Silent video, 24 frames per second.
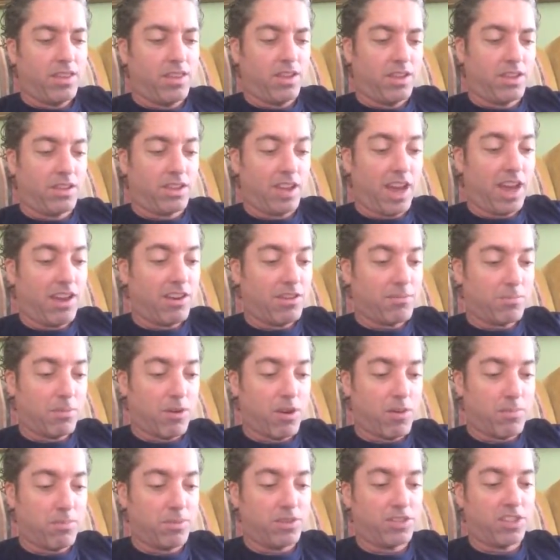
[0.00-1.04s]
the entire
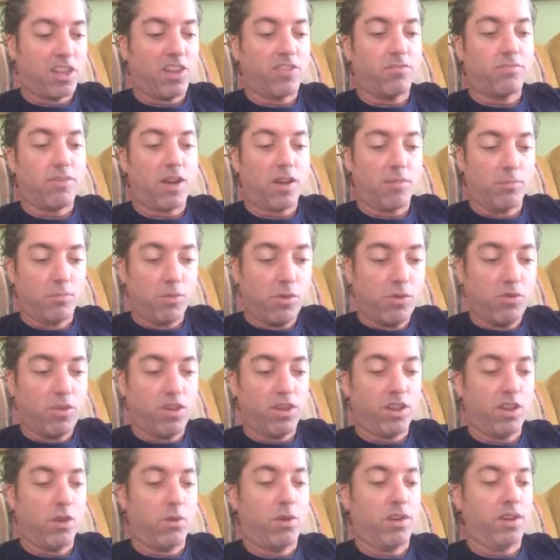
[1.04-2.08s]
purpose of my
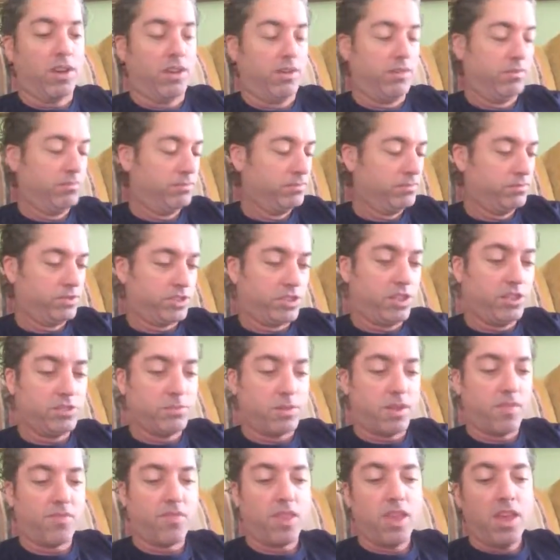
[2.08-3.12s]
movie-going, excuse
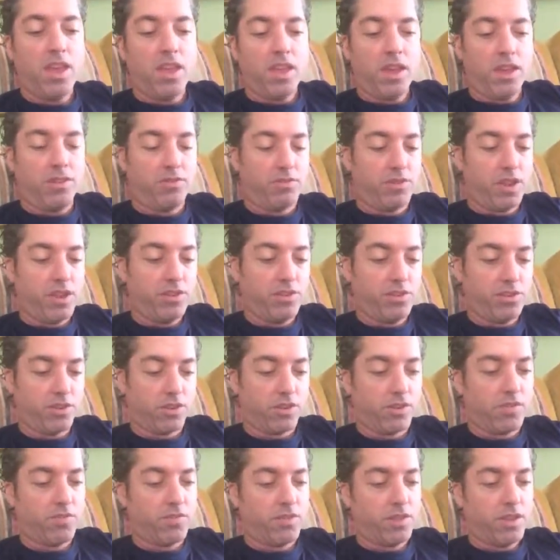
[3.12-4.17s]
me,
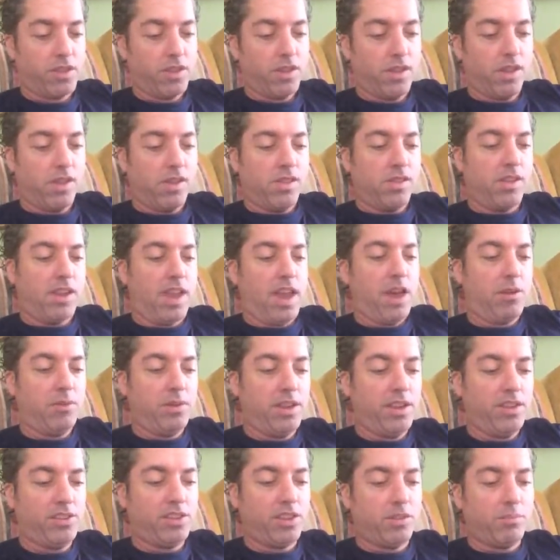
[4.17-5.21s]
adventure, then how
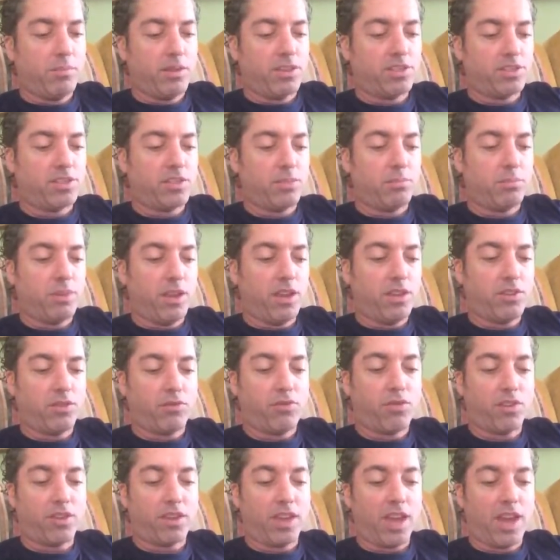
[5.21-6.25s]
easy must it be to
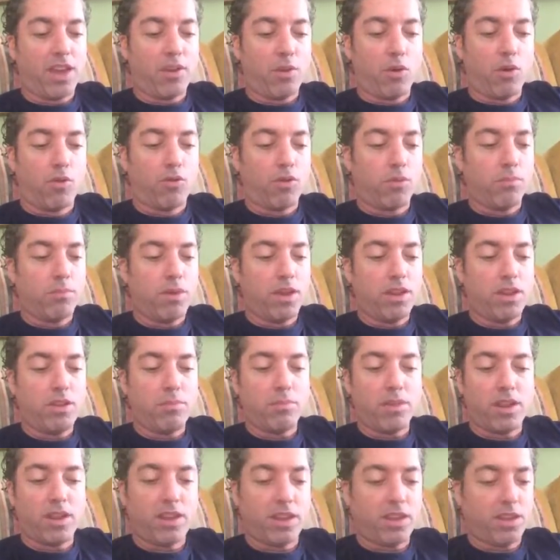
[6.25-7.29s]
forget over many,
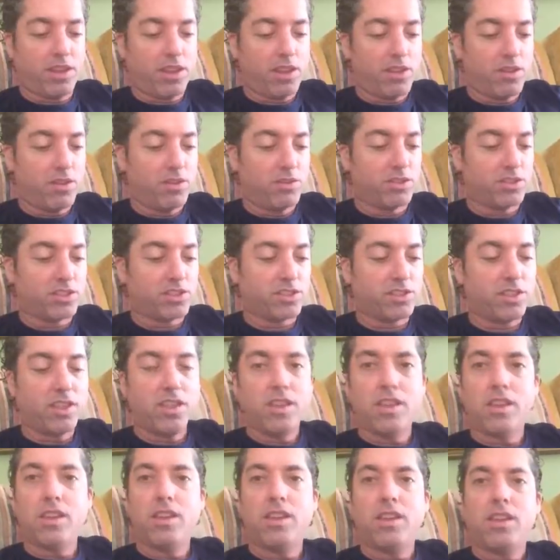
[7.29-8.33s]
many years
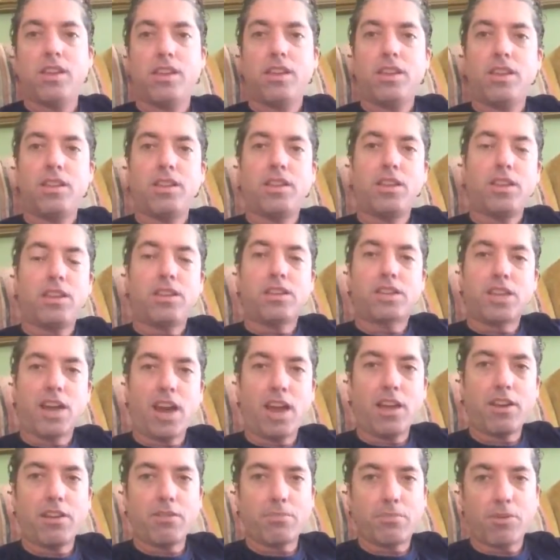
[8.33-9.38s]
the
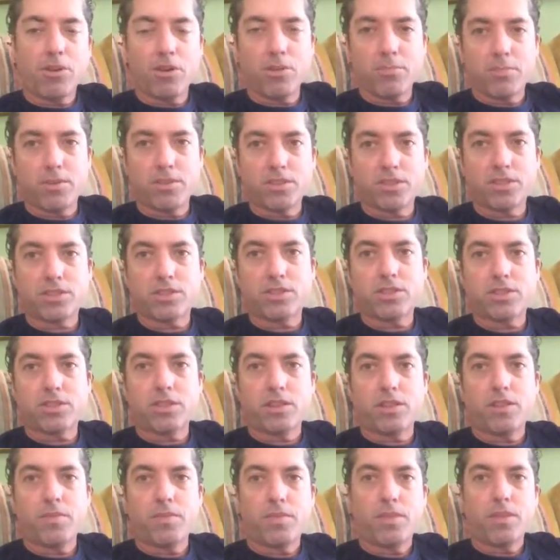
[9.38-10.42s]
entire purpose
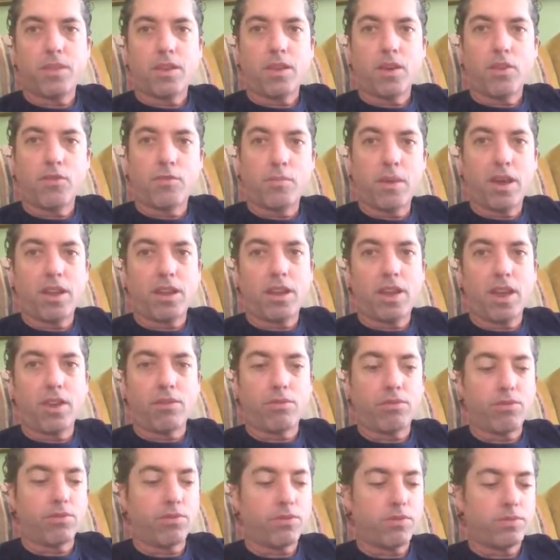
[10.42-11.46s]
of my
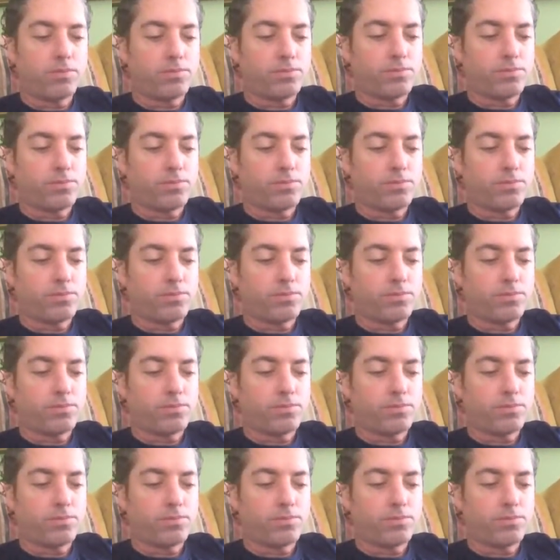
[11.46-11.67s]
life?